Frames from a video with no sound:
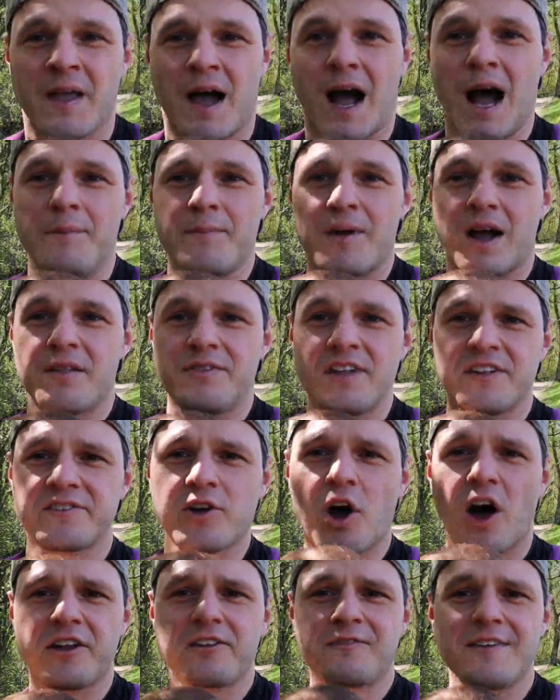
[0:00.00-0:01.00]
And this
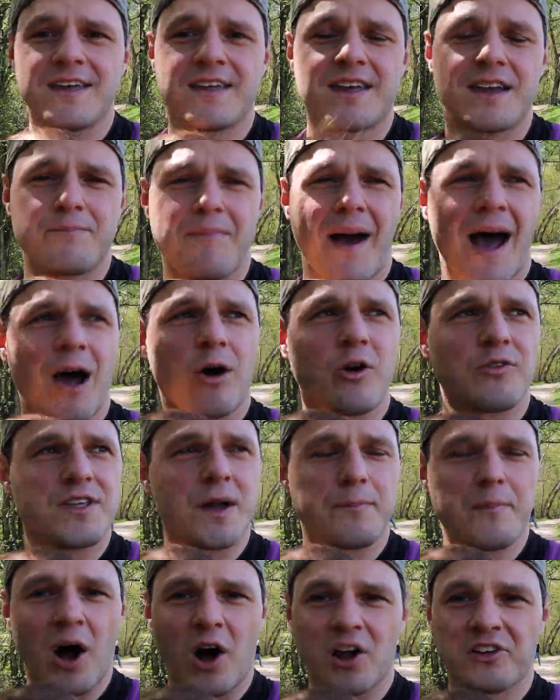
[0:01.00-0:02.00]
got us thinking about
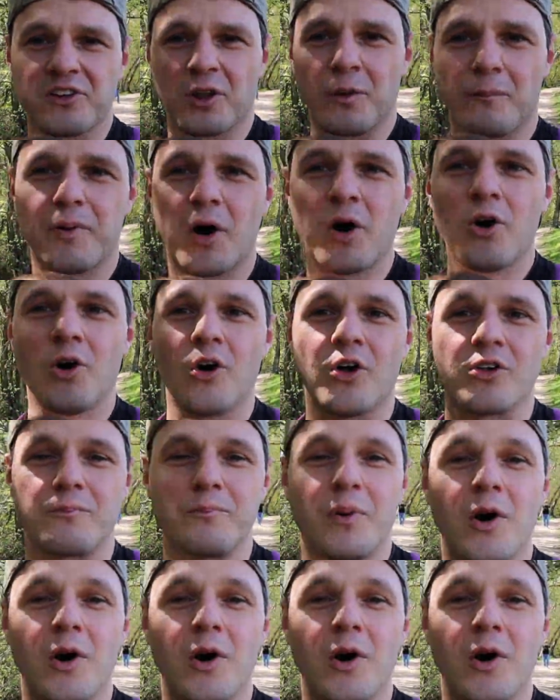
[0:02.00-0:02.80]
the Apostle Paul.